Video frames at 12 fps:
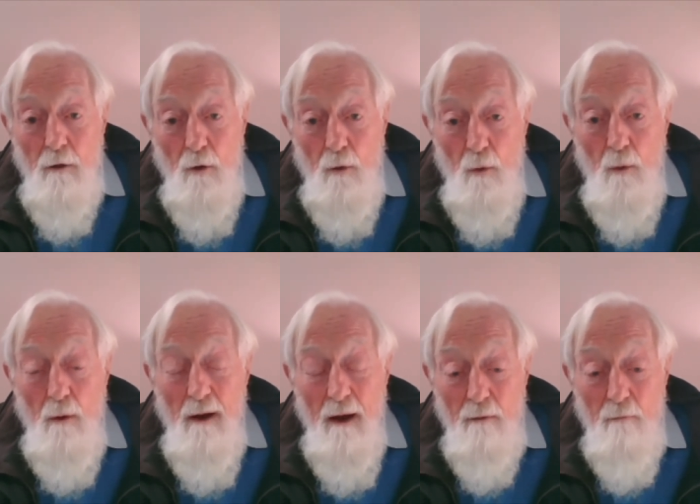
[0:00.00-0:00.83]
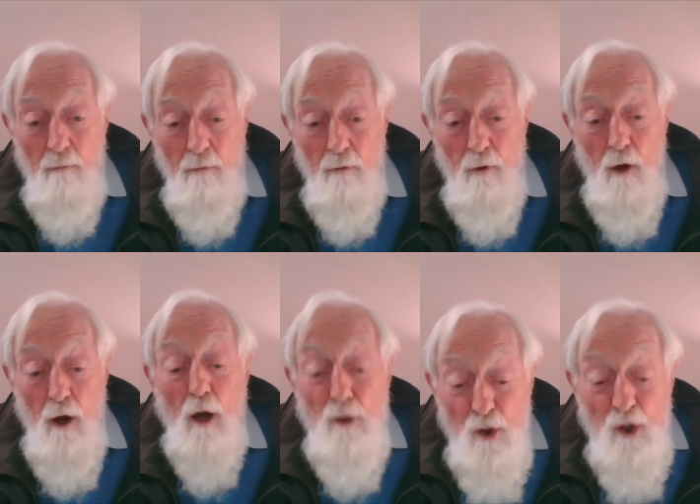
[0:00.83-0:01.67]
achieving
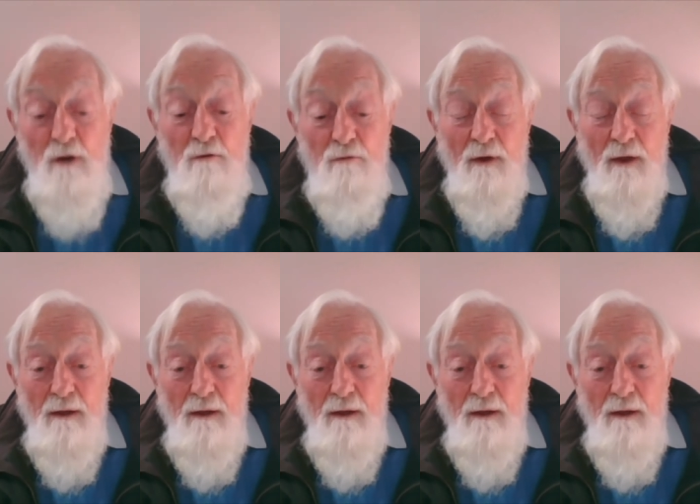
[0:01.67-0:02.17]
some kind